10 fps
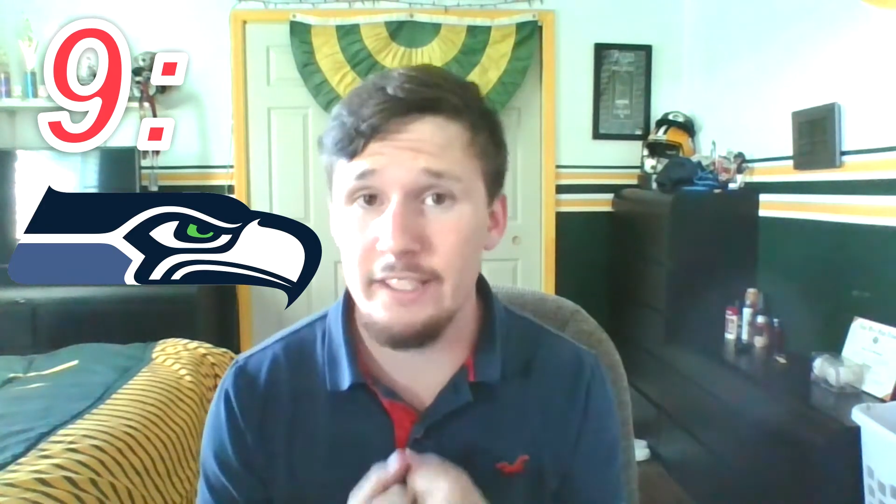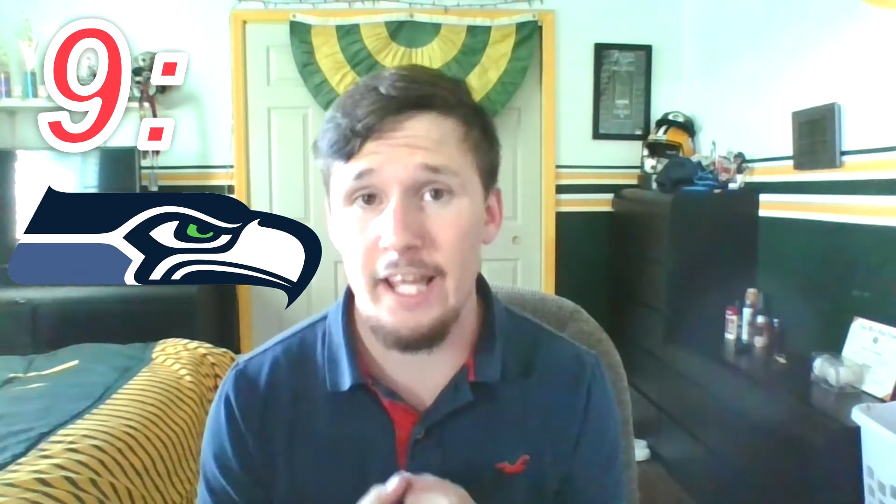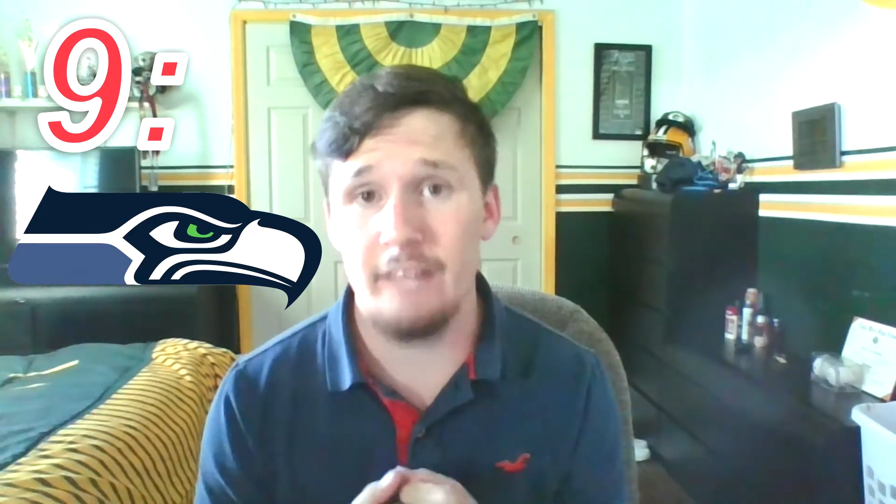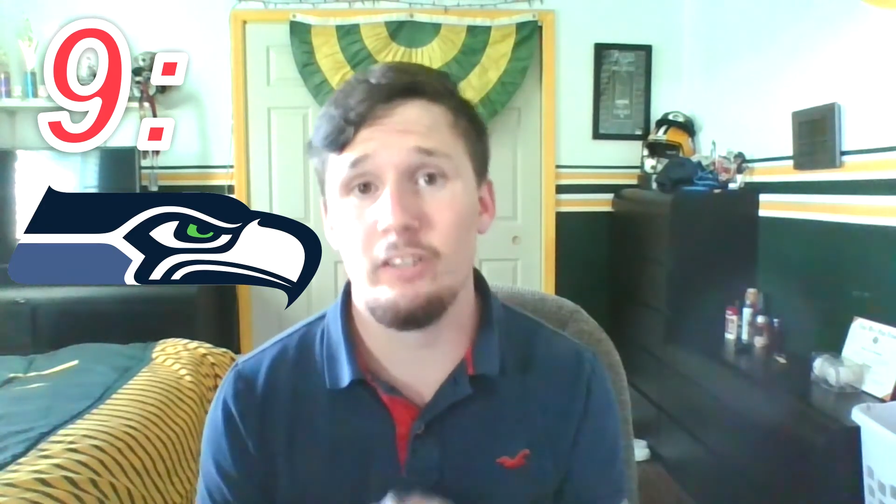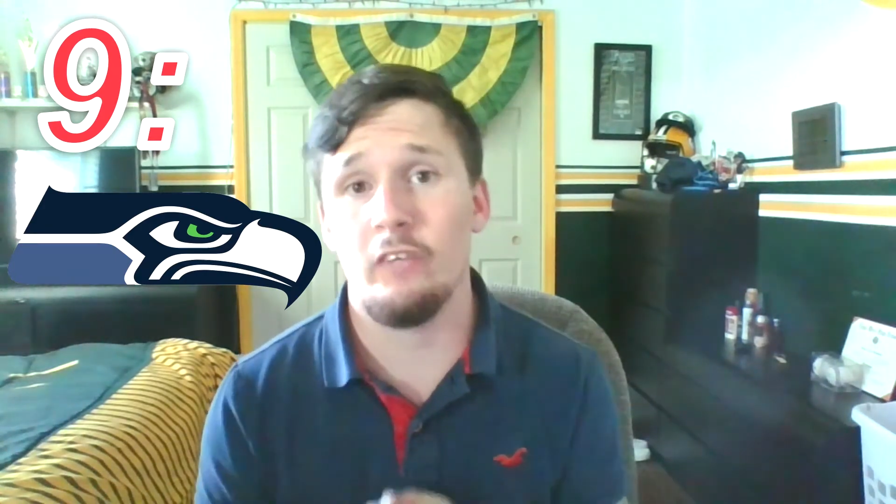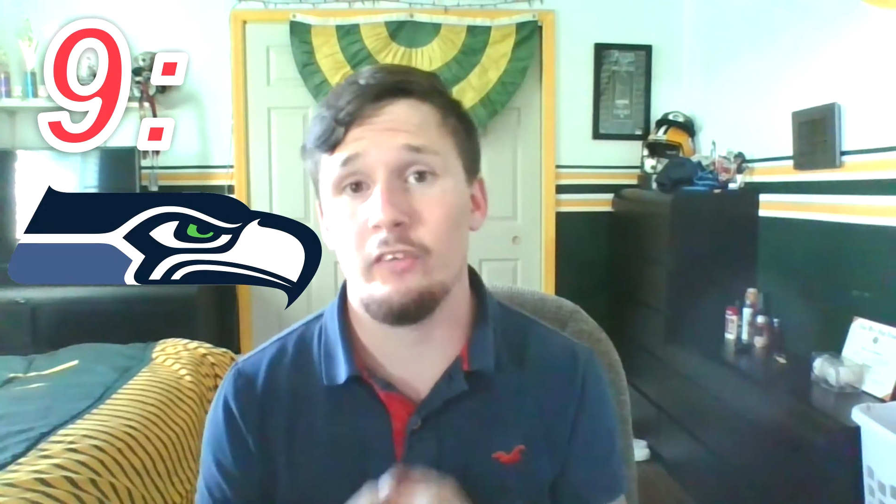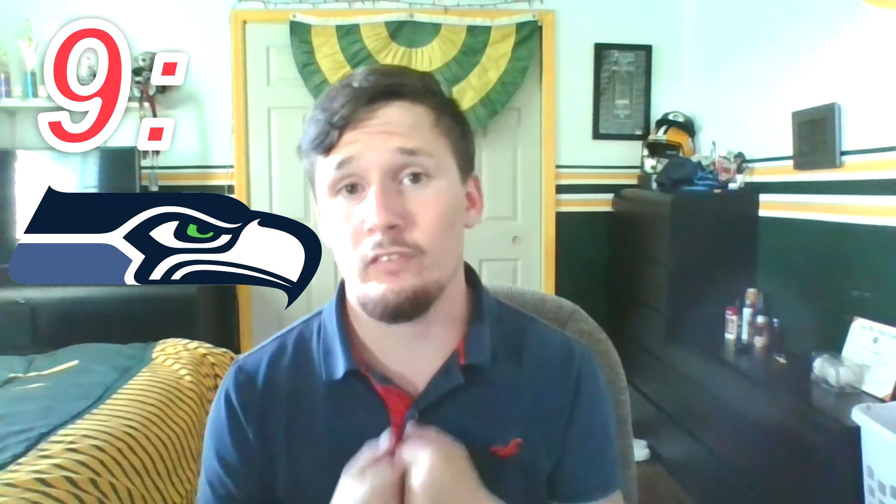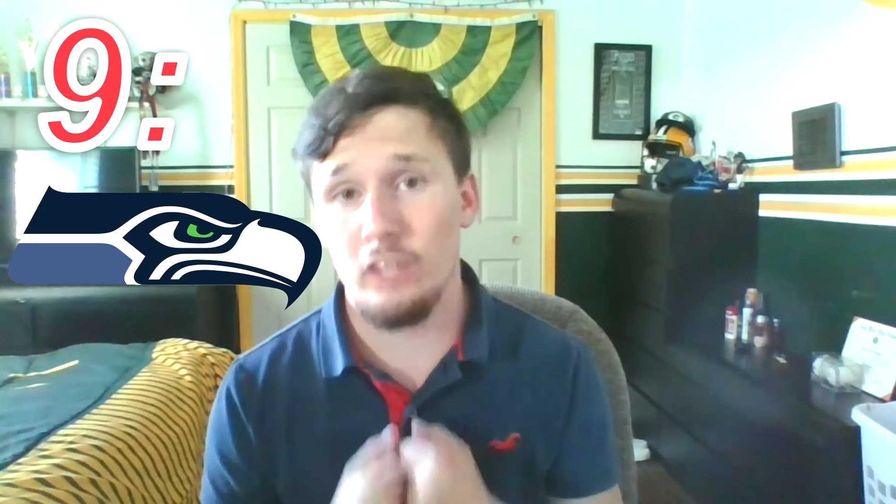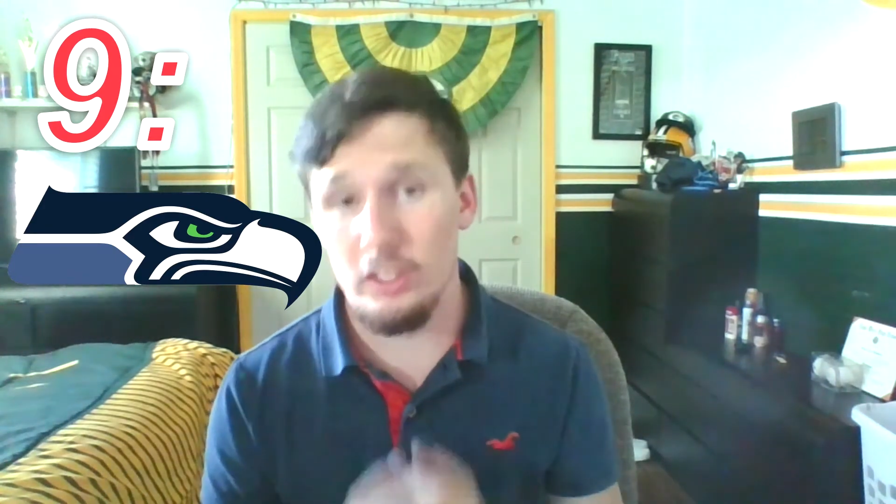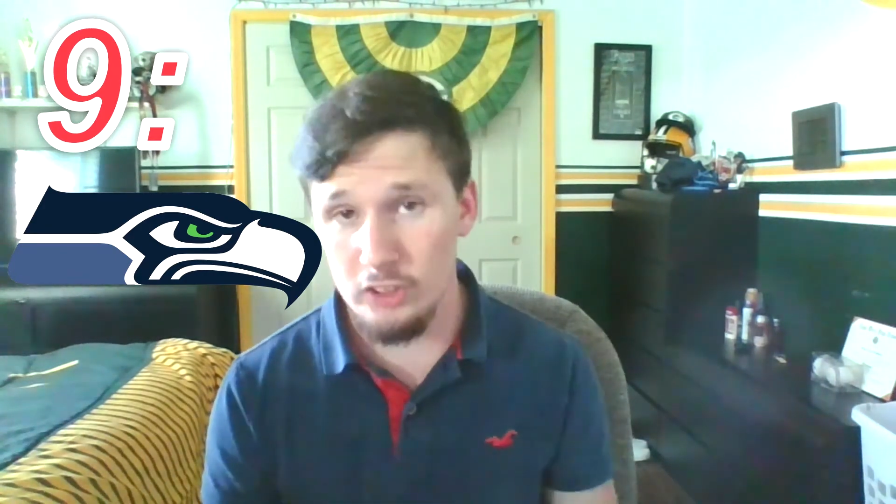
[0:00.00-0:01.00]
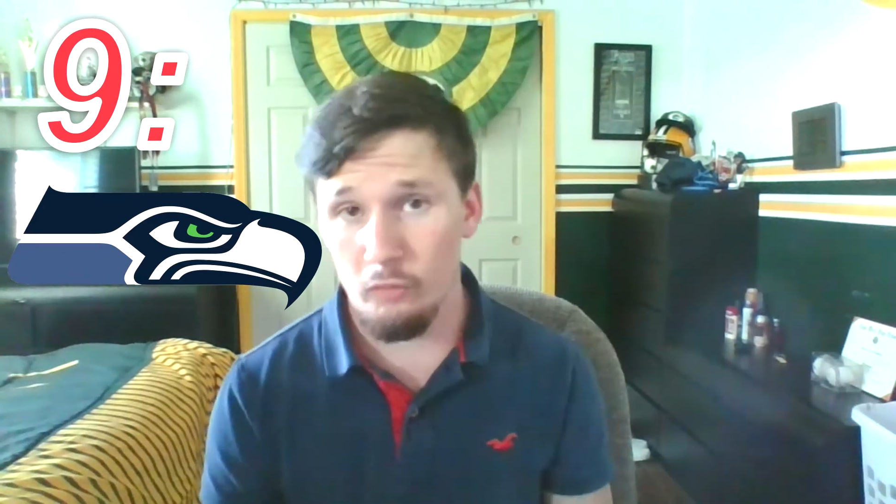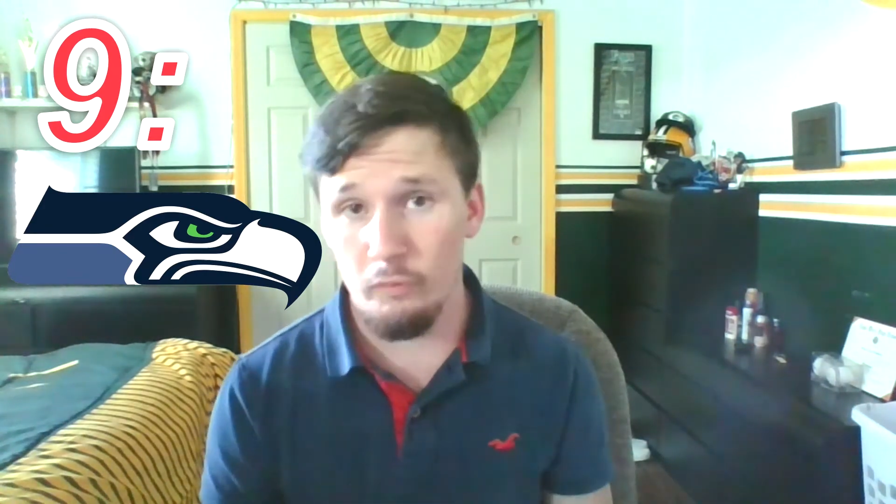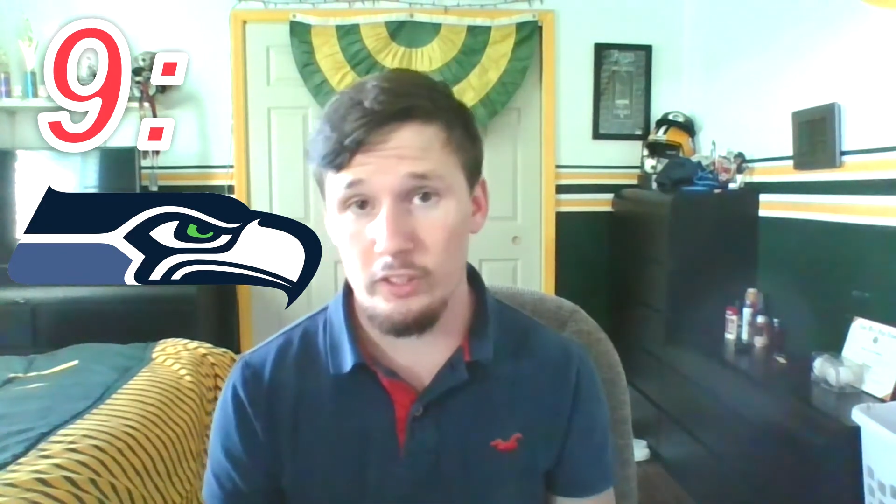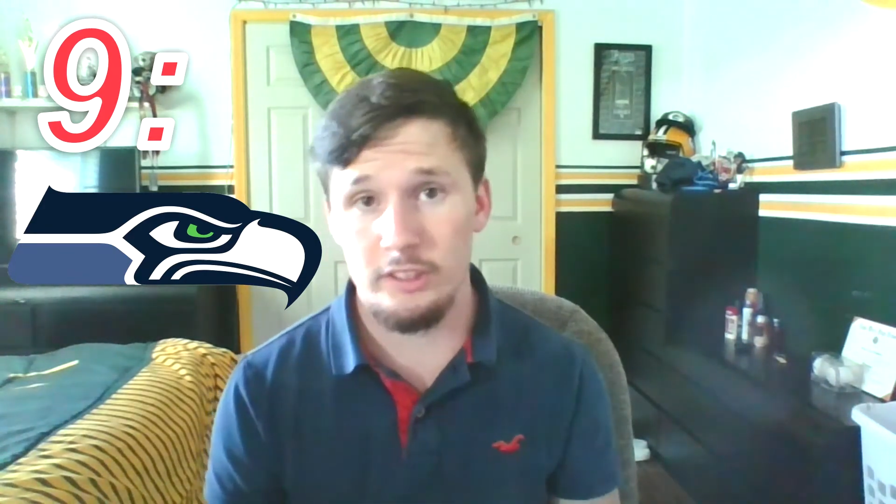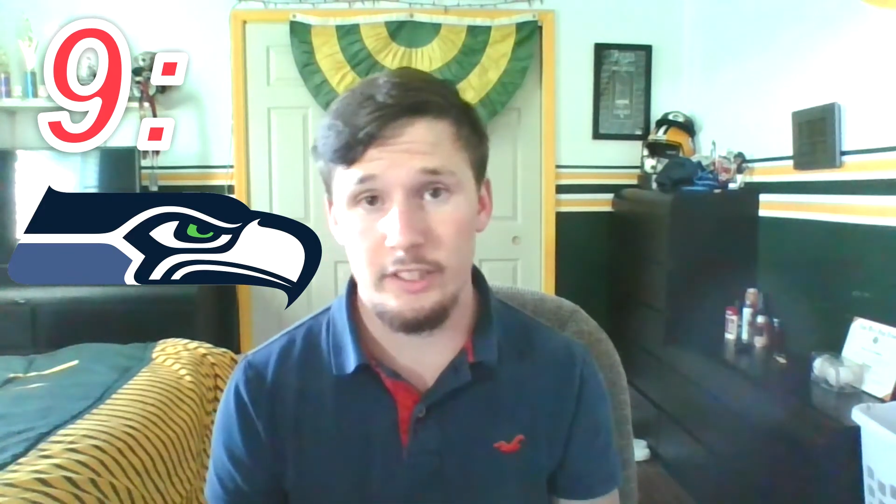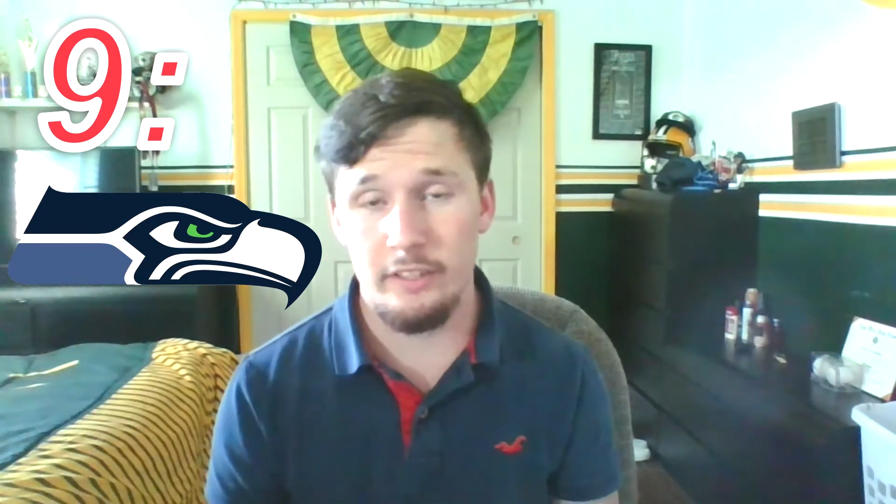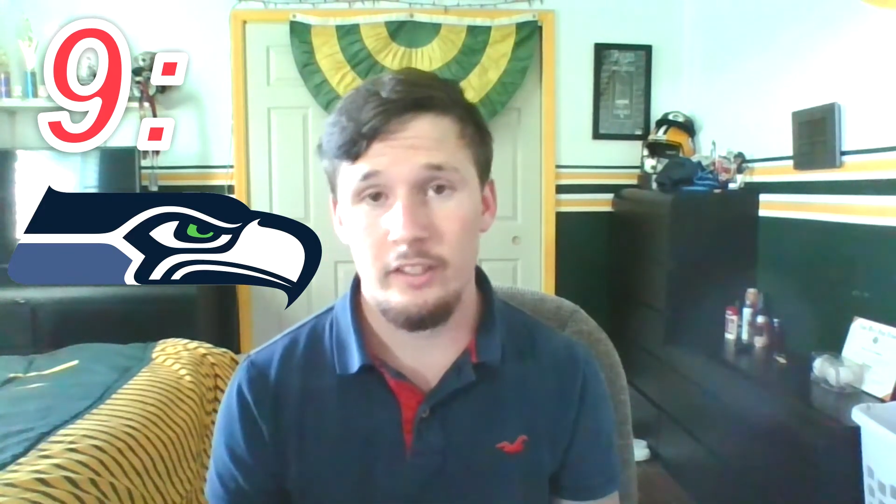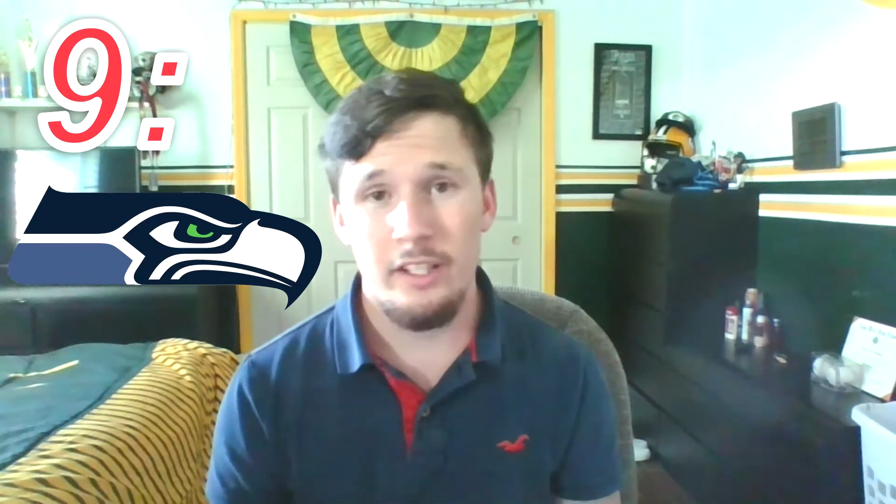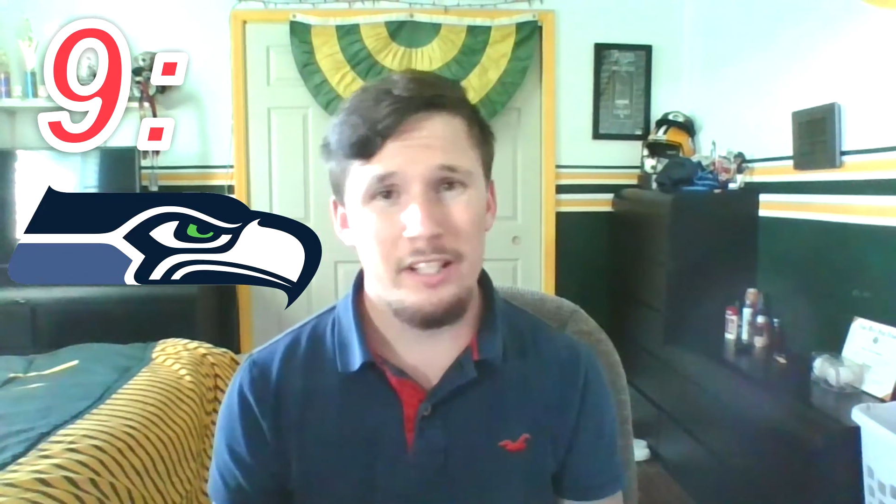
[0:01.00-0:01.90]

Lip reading: damn good with Russell Wilson.